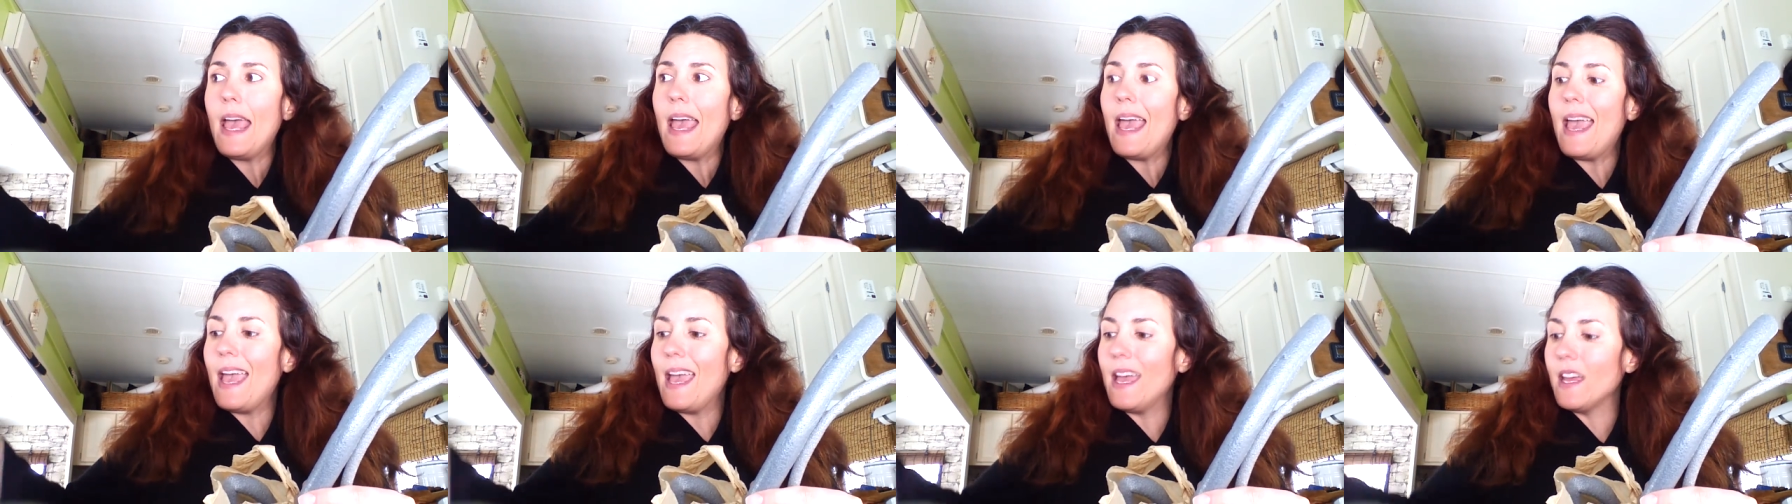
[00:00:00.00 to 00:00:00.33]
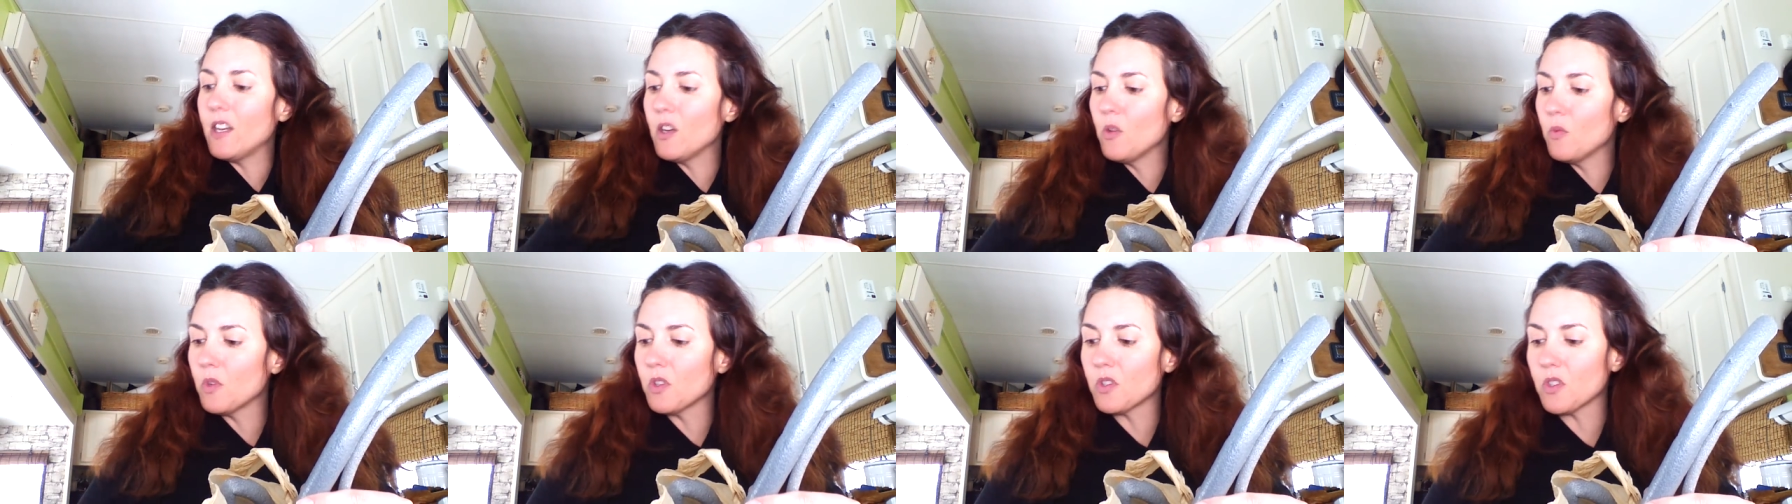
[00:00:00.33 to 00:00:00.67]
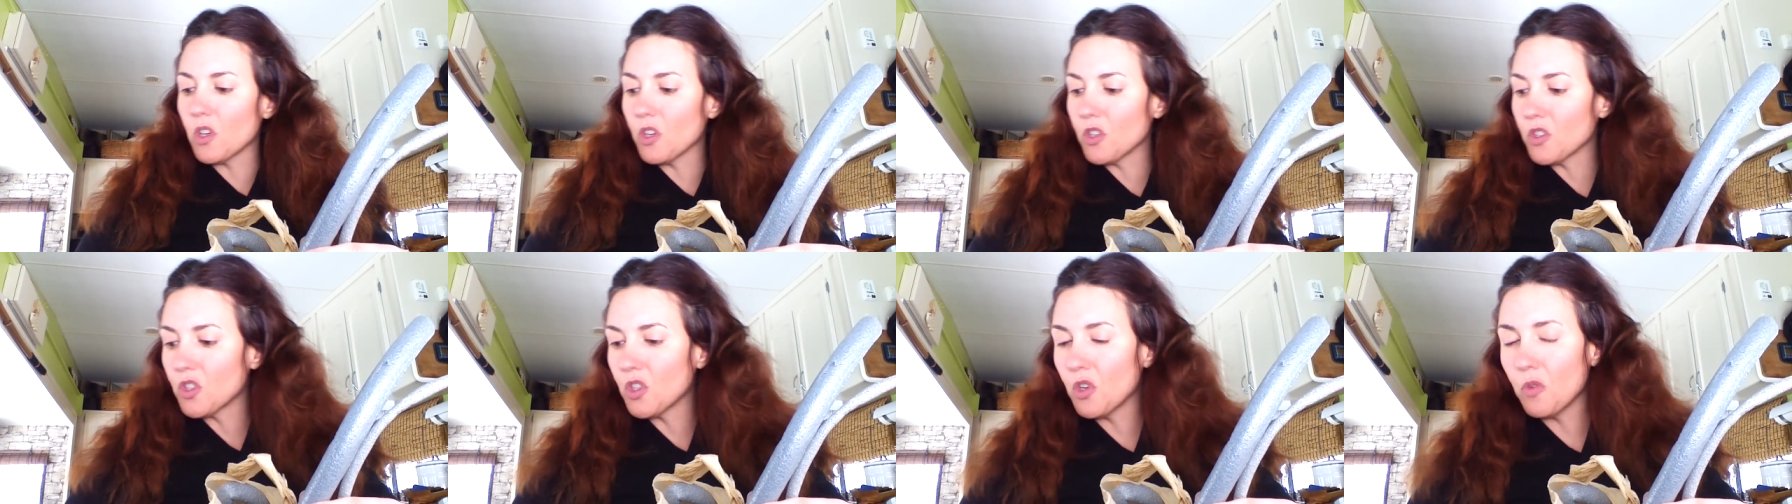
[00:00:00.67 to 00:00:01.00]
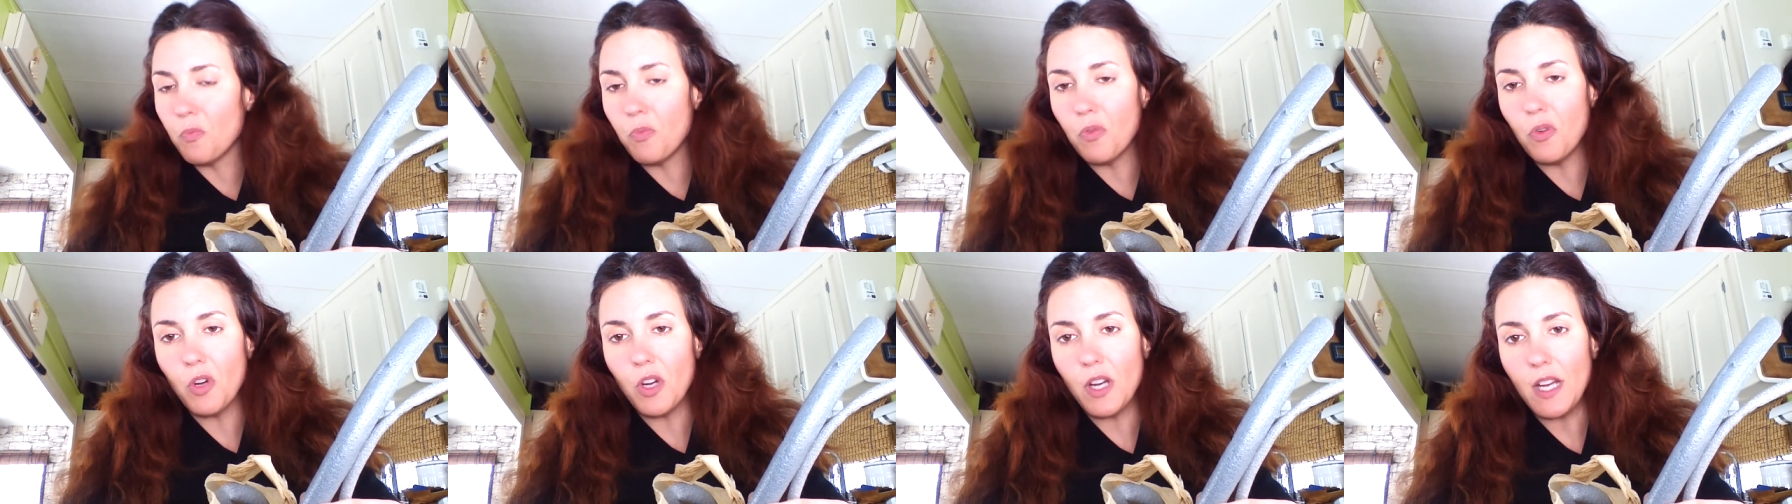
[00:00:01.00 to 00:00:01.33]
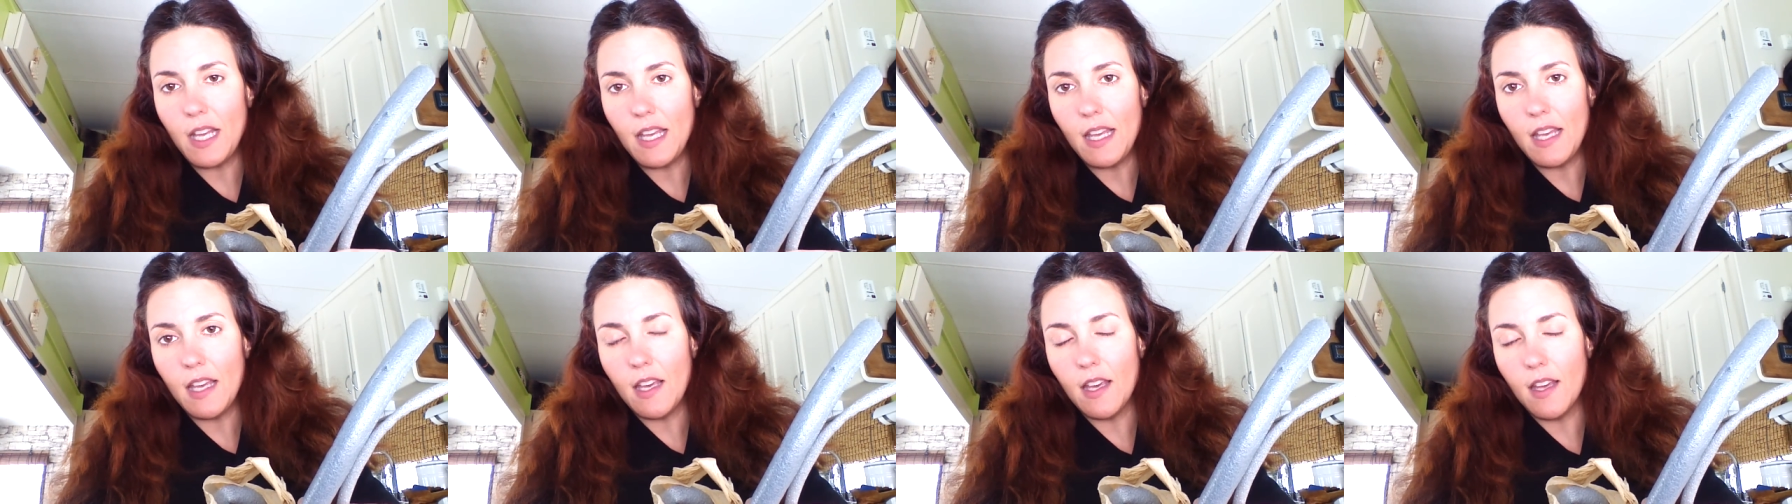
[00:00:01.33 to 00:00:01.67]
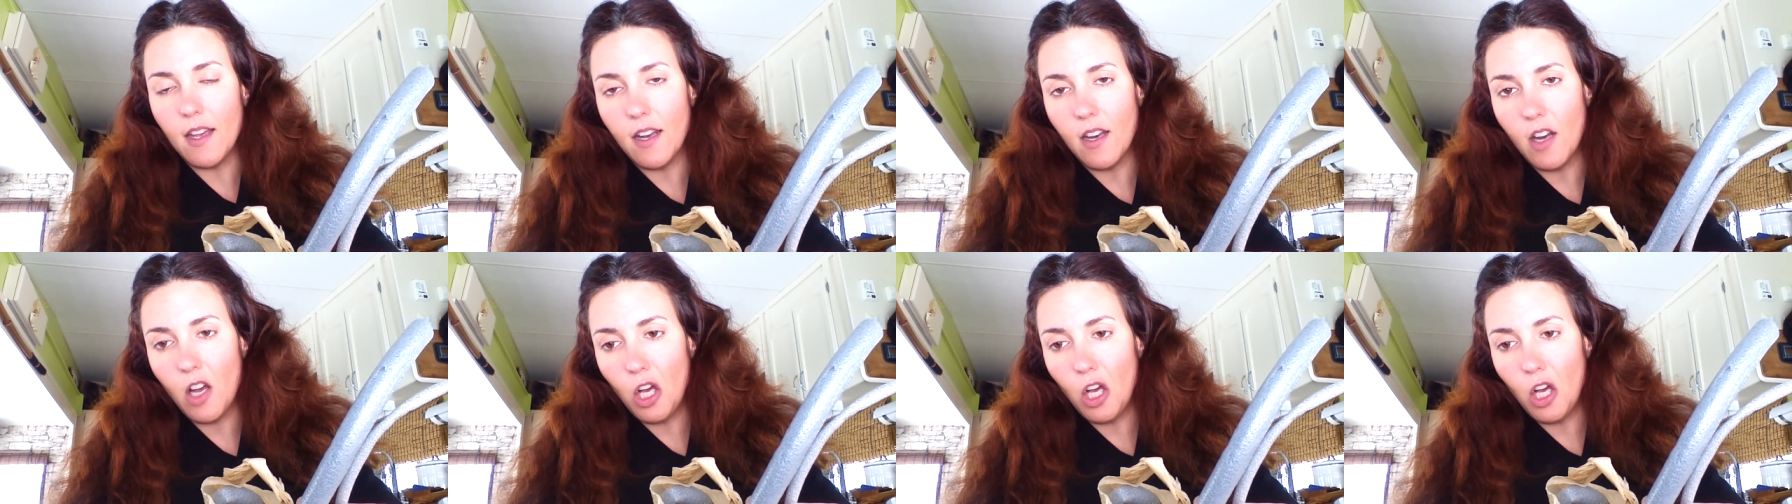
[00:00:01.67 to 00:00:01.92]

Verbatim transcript: and it was also put in